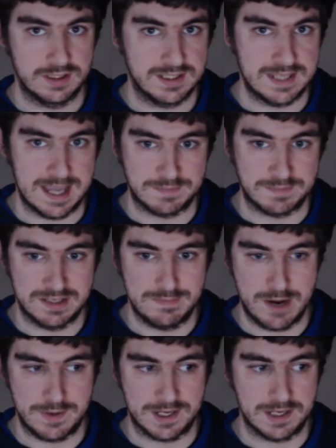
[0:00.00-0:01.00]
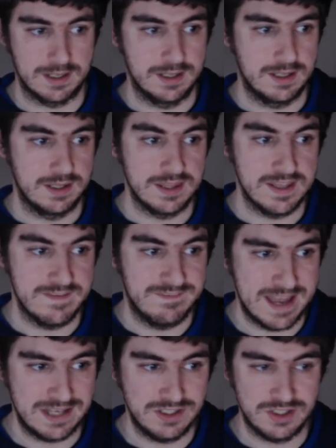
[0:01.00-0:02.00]
Captain America, The
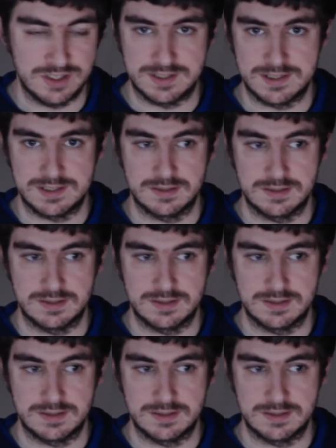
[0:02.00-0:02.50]
Avengers,